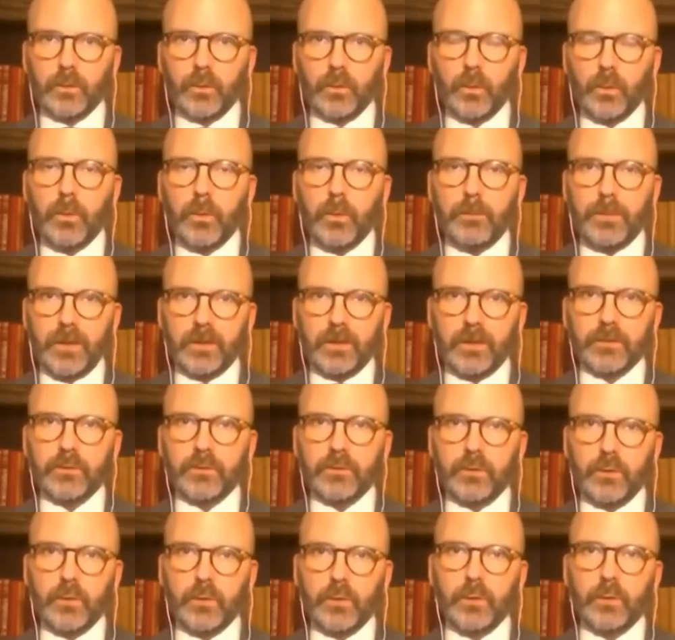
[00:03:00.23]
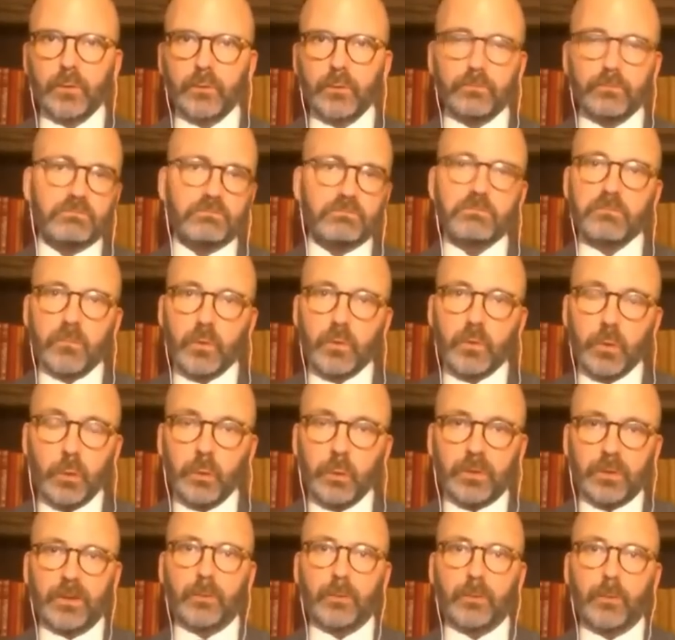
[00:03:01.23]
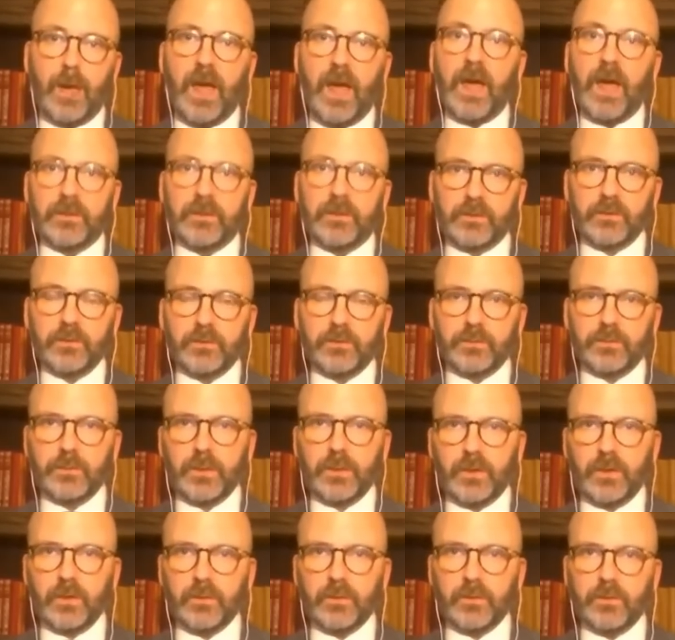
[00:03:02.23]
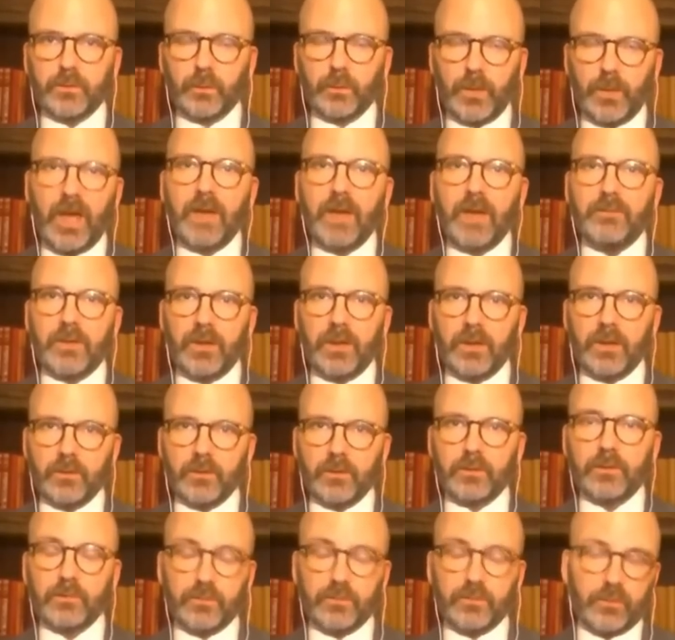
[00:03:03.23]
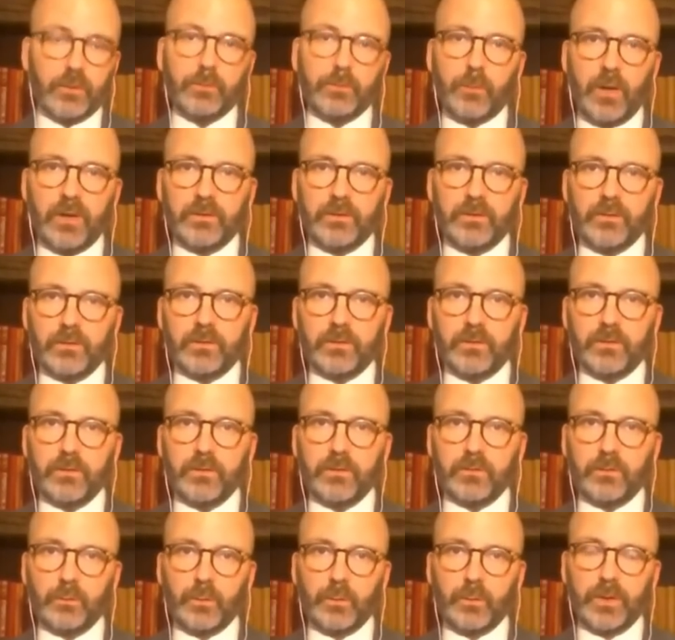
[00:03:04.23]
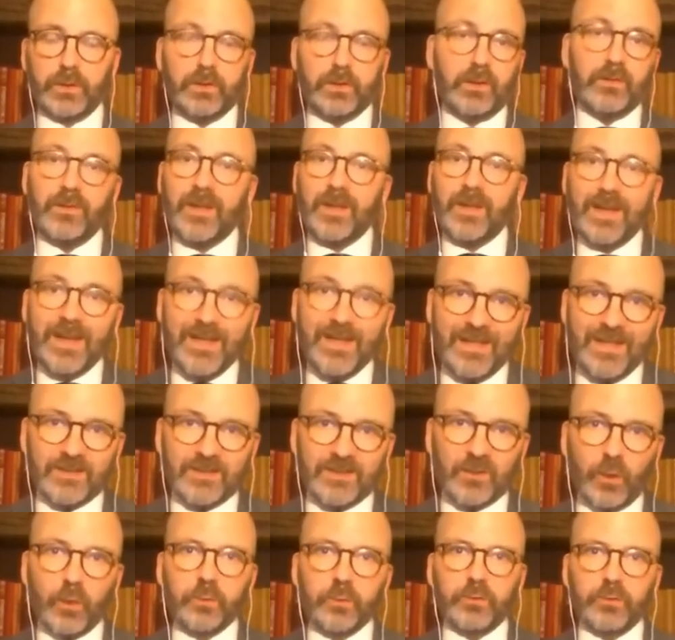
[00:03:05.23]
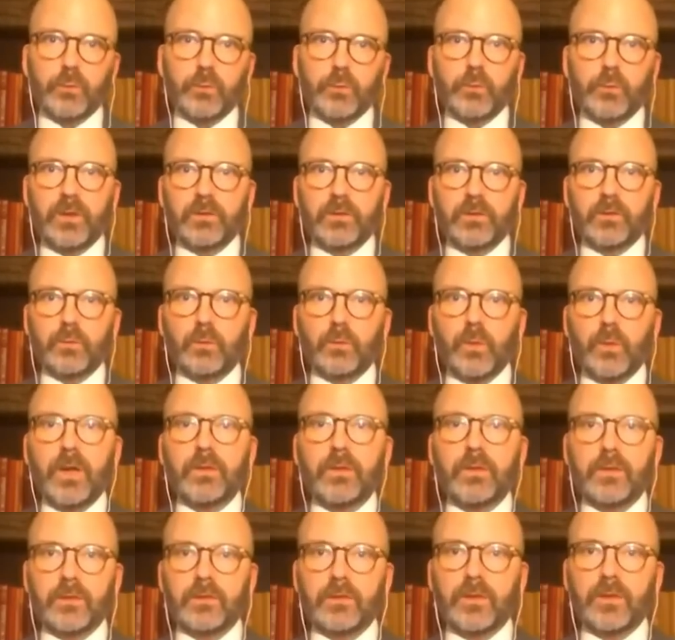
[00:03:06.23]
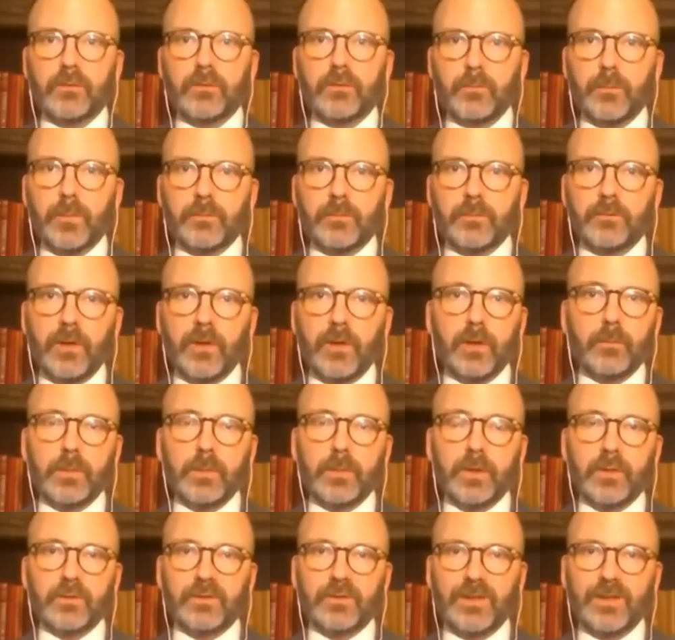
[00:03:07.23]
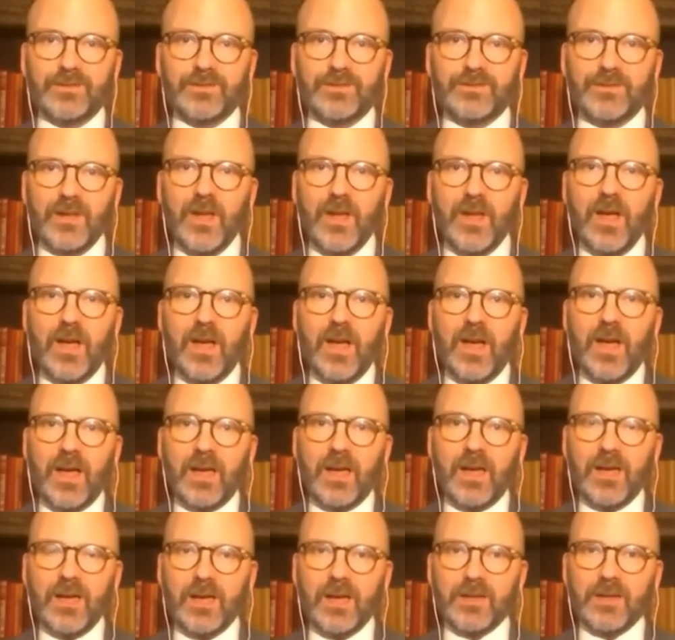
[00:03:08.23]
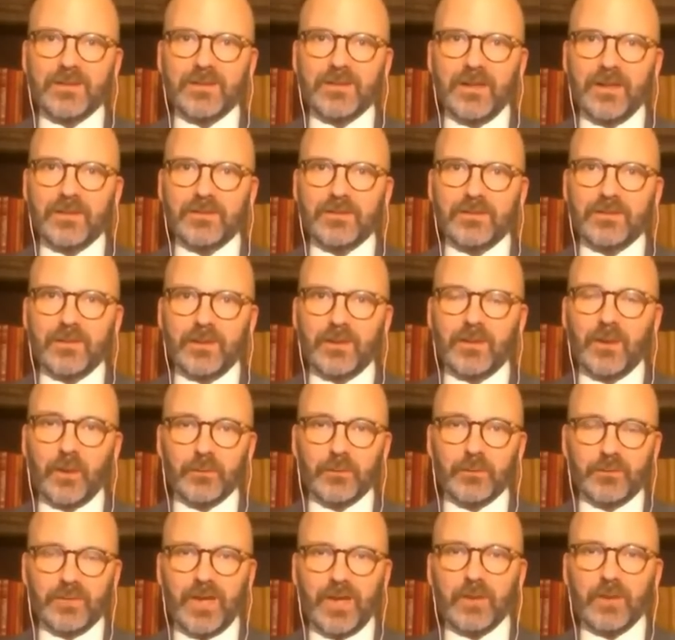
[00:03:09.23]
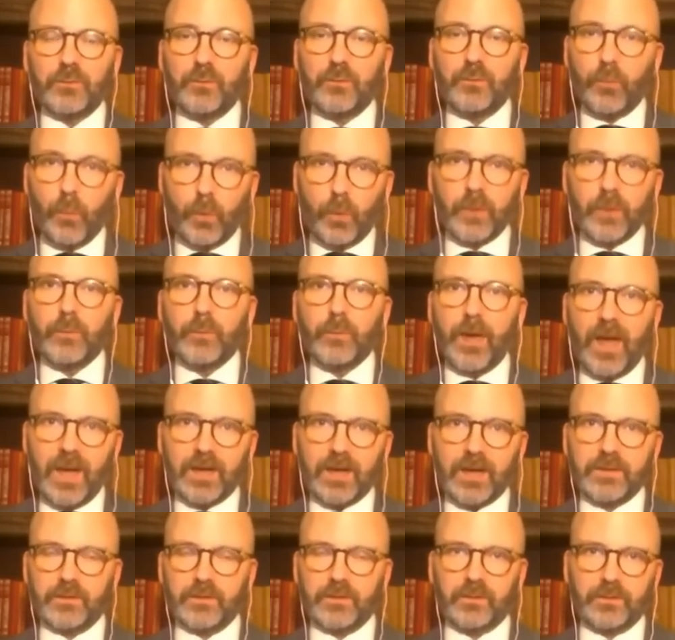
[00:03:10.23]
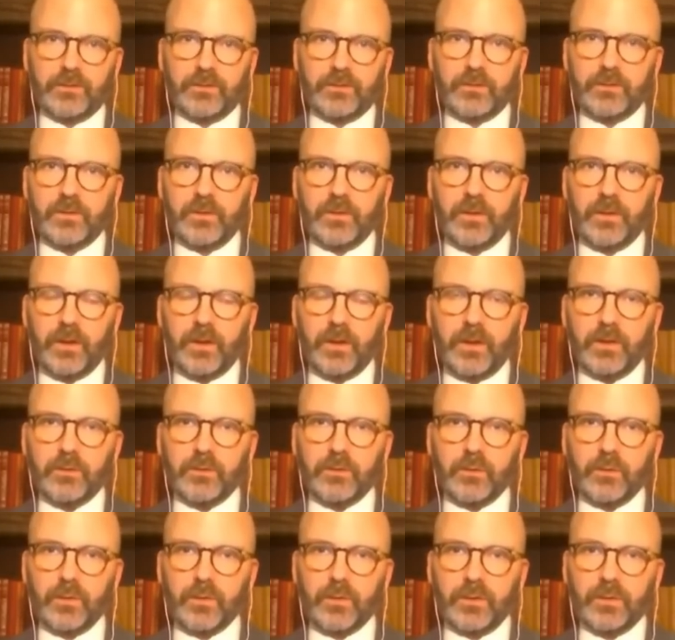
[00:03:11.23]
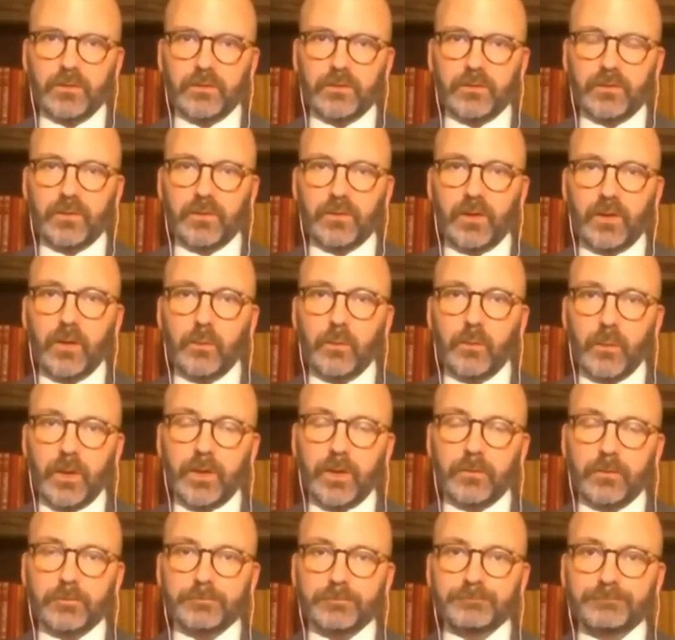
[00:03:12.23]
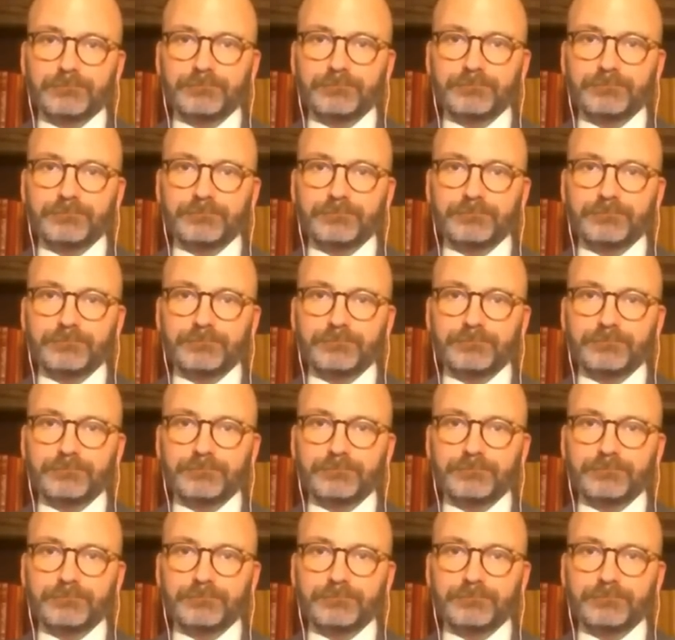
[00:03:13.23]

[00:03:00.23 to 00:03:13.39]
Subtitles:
to build new nuclear reactors, because we have an energy crisis in Sweden, and that's also a reason why this government fell, because it closed down four reactors during its reign.